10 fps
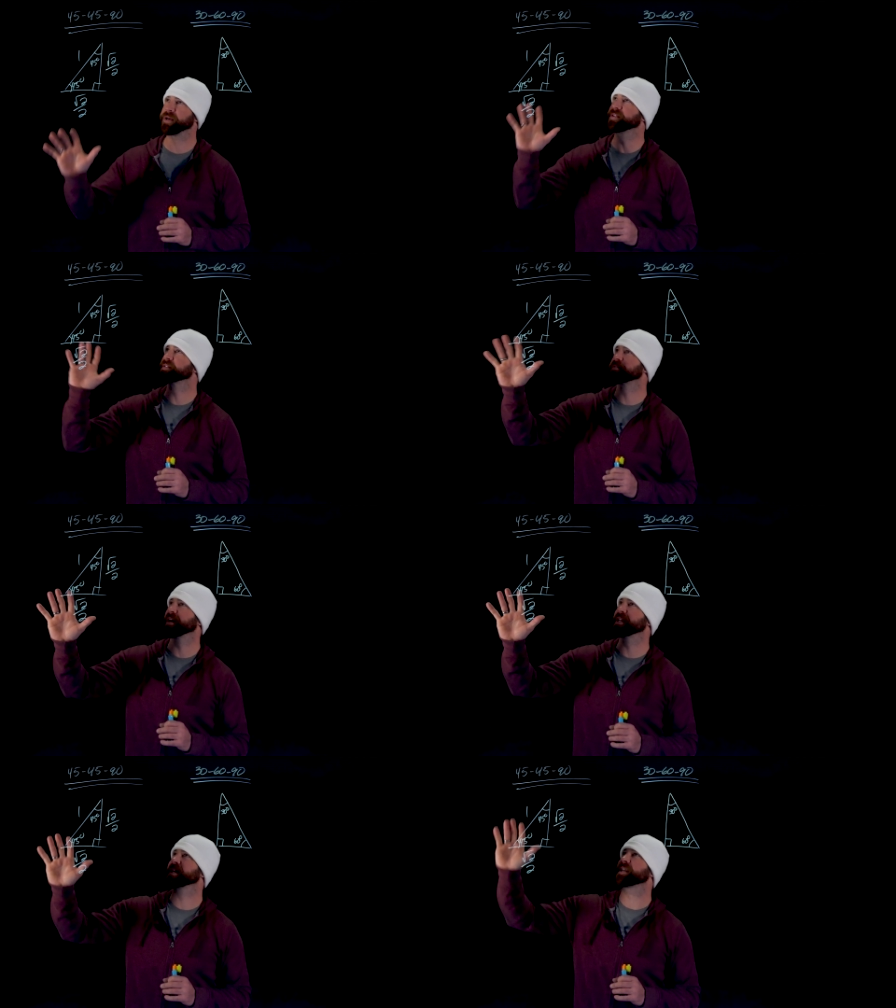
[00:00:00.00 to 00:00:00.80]
we've
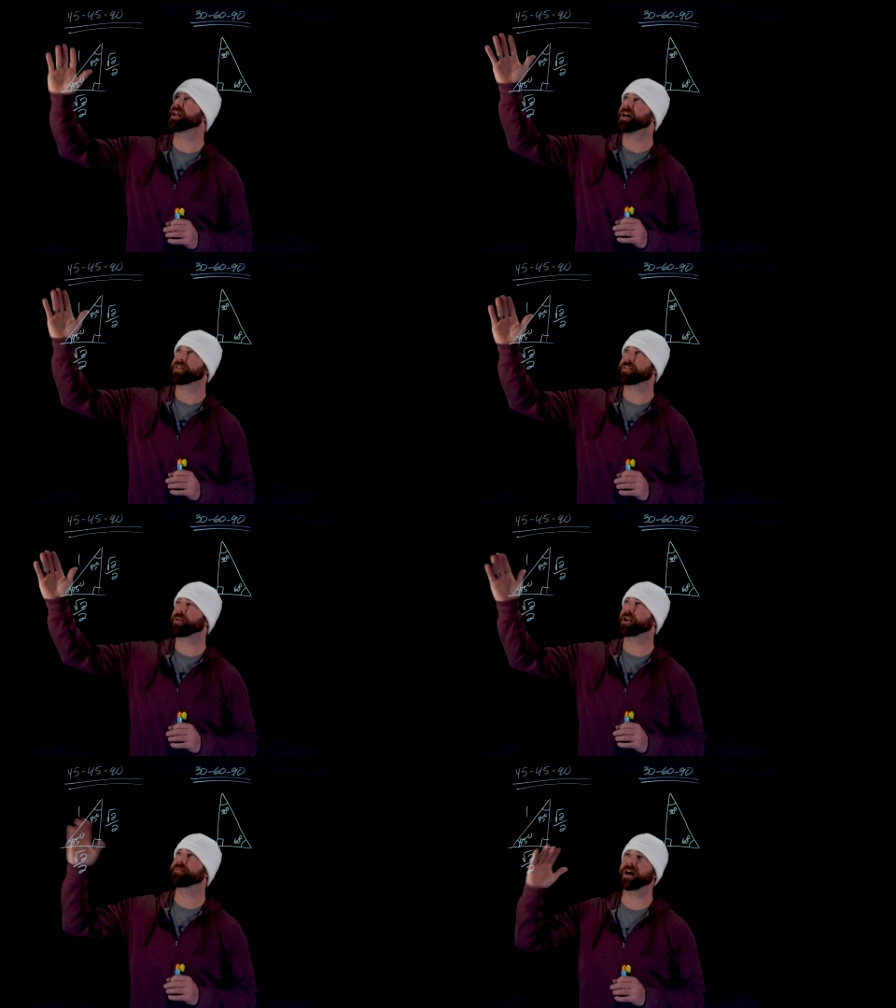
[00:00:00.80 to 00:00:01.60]
defended the
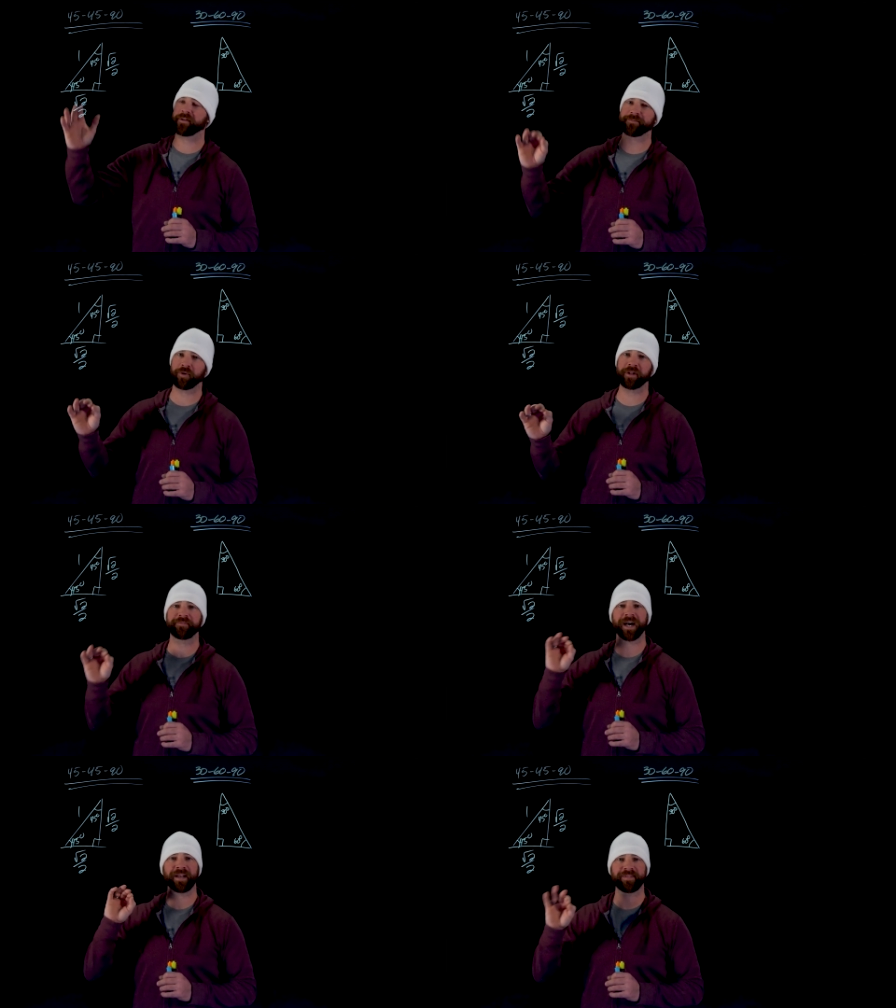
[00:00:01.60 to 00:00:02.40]
45,
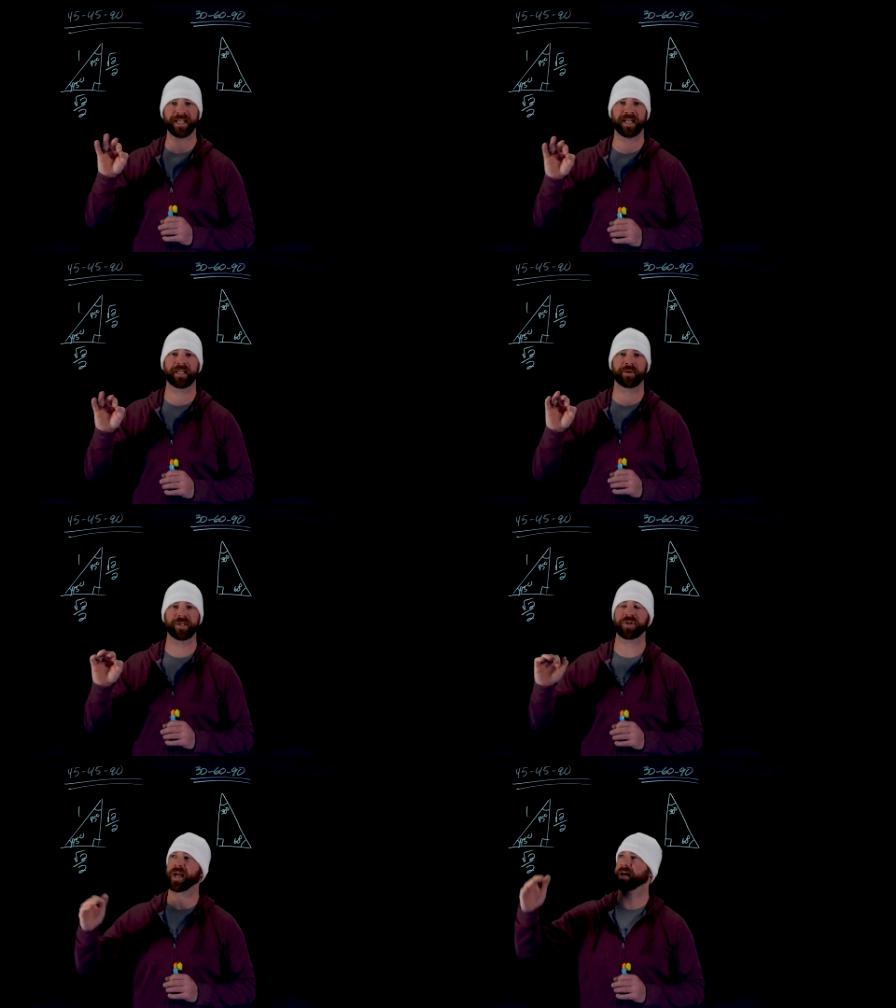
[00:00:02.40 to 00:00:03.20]
45, 90 degree
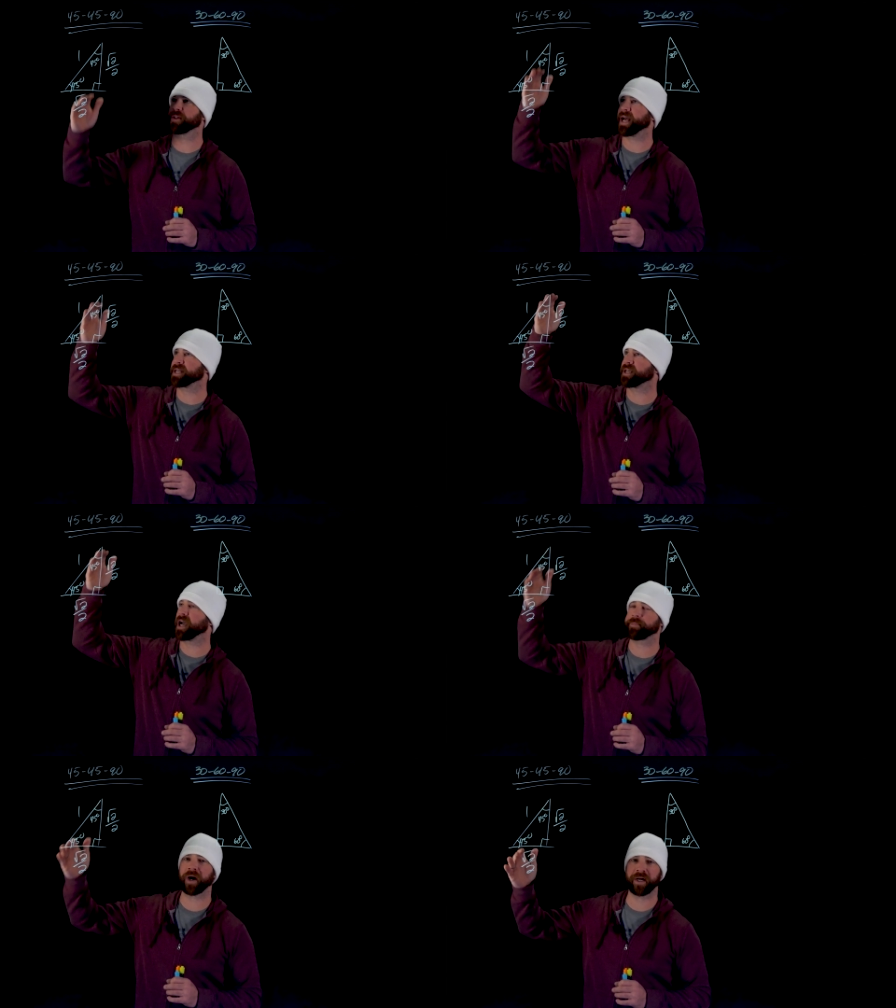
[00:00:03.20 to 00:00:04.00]
triangle that has a
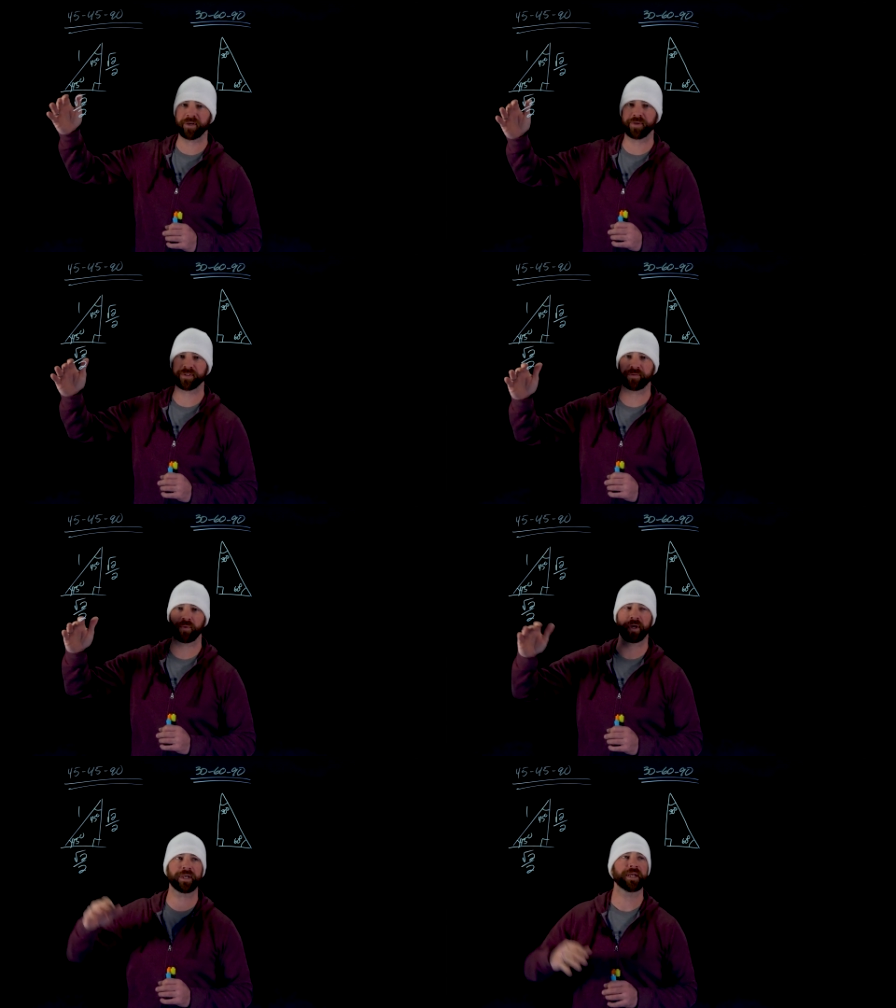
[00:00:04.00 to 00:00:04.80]
hypotenuse of
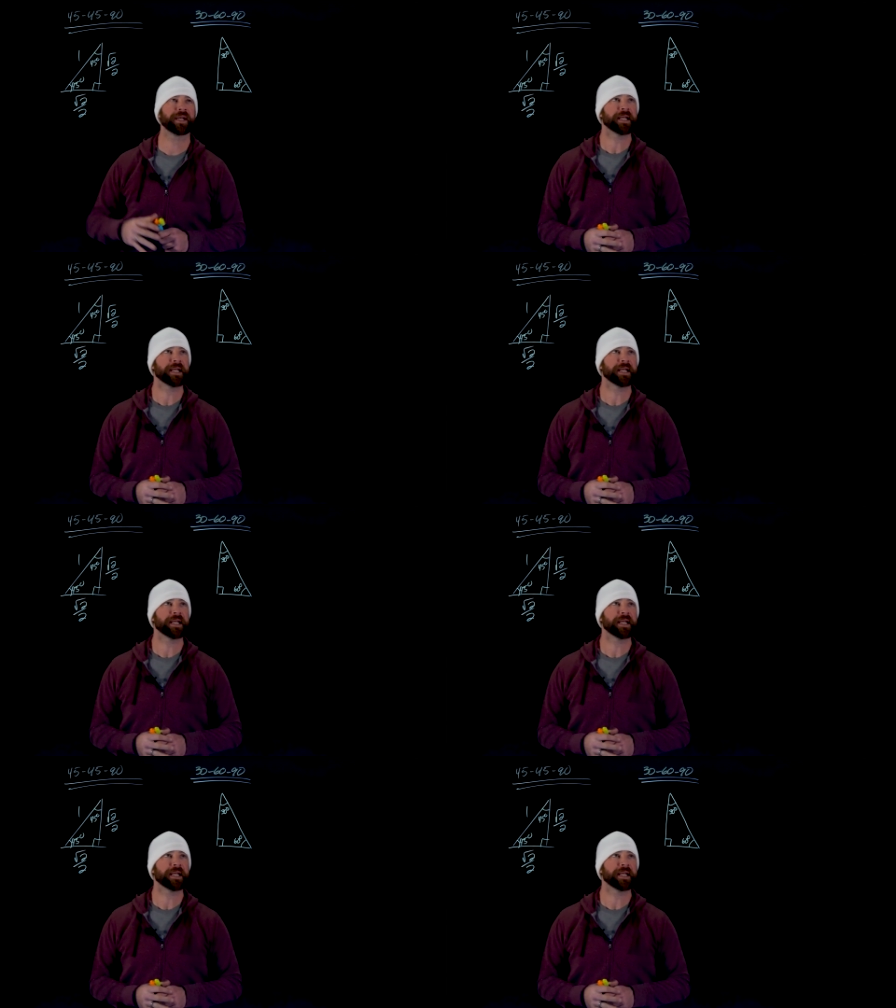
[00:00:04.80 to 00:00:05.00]
one.